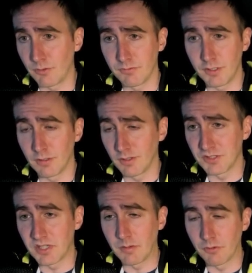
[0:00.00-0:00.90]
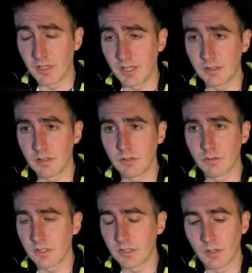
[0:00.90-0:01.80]
nearly simultaneously, or
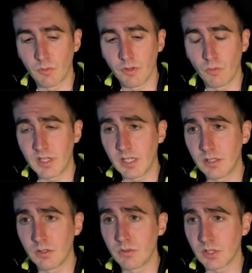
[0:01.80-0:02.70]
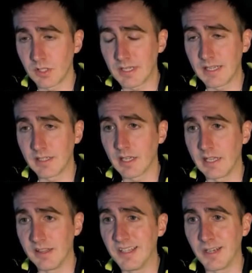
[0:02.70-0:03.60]
is it someone that we need to sedate
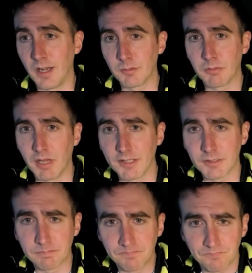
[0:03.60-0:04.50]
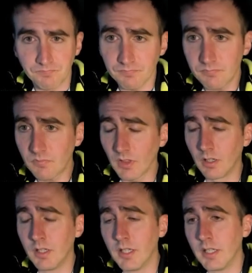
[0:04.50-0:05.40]
and then optimize?
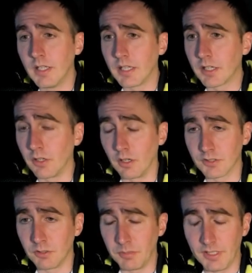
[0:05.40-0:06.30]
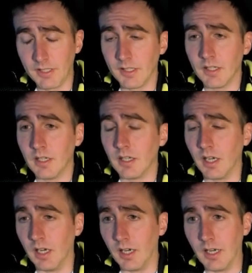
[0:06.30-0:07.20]
It could also be,
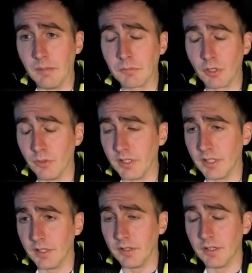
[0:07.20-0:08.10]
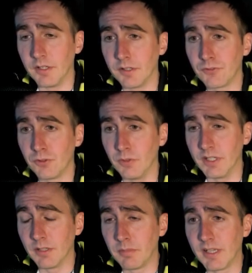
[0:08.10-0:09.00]
I'm going in to
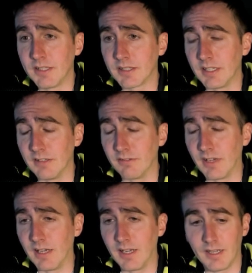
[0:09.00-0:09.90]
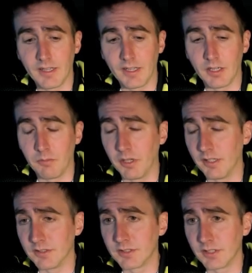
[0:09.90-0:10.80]
intubate. If I am
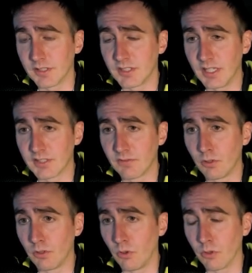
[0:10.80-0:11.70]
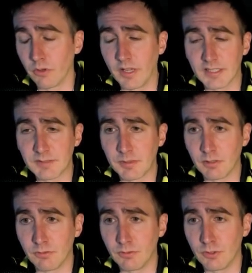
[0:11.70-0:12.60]
unsuccessful or the
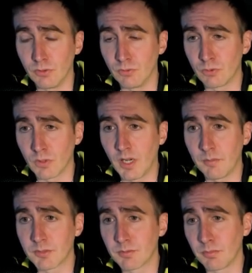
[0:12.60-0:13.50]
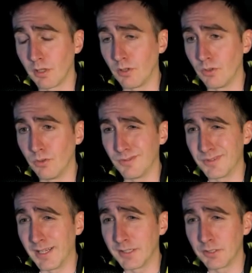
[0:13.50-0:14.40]
SpO2 drops below
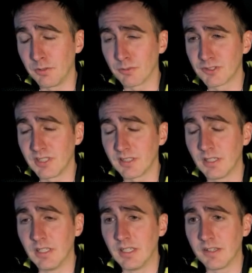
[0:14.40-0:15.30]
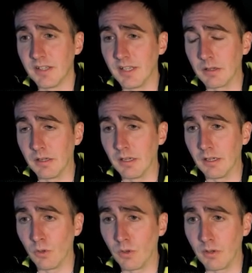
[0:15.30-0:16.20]
92%, then
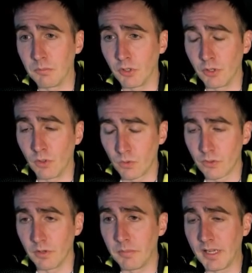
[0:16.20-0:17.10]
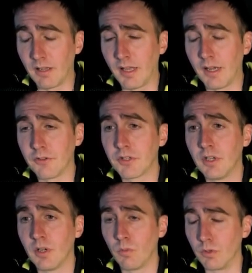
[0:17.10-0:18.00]
I'm going to order a bailout.
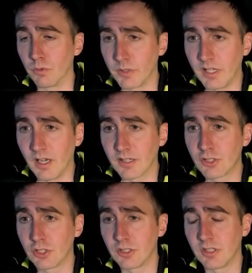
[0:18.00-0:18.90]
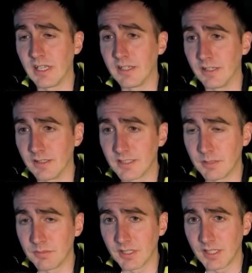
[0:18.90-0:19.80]
We'll reoxygenate and
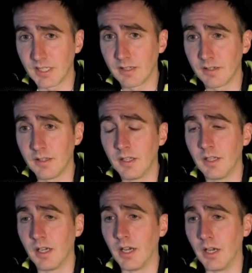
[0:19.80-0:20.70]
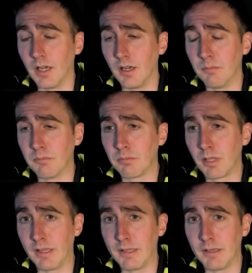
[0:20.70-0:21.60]
attempt again.
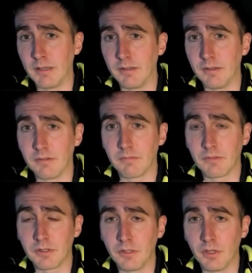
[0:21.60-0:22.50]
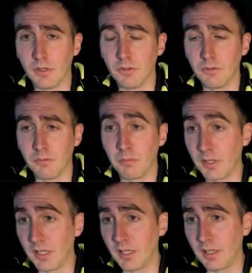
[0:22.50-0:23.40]
Plan,
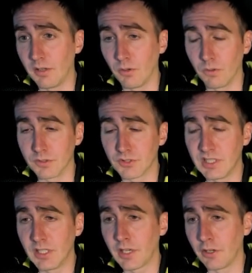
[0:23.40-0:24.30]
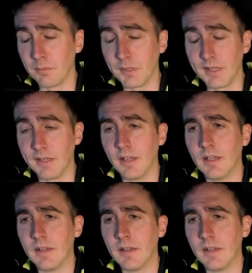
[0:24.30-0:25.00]
B or C could be